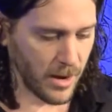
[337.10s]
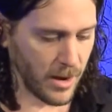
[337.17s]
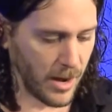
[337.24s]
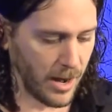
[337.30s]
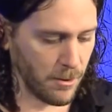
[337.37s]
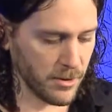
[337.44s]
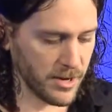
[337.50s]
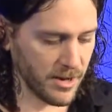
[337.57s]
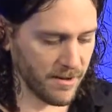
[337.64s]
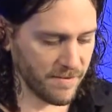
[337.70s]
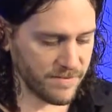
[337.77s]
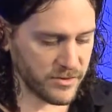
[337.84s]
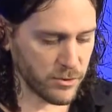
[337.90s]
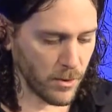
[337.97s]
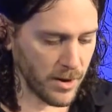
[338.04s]
I will
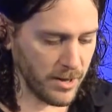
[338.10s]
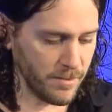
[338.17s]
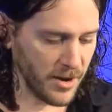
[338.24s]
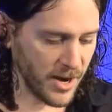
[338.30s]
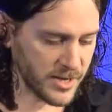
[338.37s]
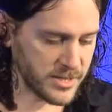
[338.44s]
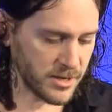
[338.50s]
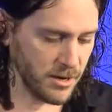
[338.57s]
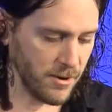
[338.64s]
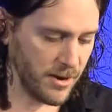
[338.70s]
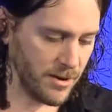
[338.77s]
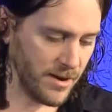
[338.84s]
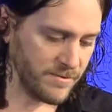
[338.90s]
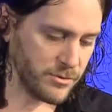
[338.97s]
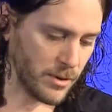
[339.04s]
give 20 bucks. Oh, I don't
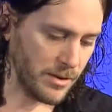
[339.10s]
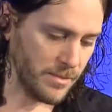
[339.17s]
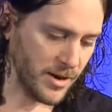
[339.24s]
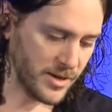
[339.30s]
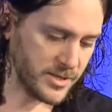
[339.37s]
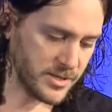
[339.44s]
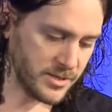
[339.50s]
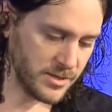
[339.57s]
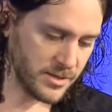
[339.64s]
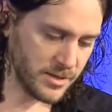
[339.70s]
have 20 bucks.